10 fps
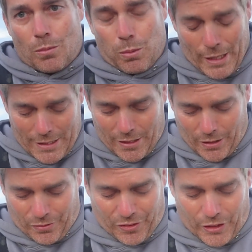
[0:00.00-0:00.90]

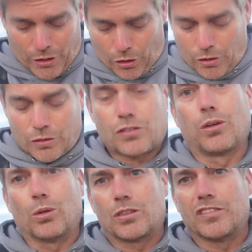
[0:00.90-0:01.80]
waiting for the
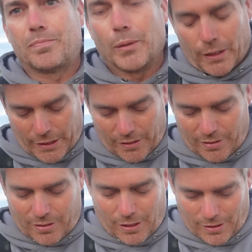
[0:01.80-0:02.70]
onslaught of
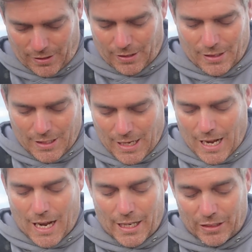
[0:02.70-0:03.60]
bites.
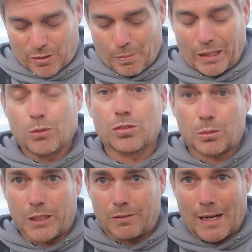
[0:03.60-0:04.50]
It's a mackerel
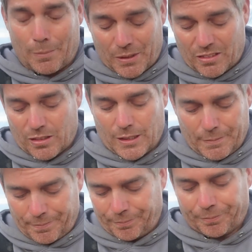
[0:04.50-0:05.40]
squid wrap this time.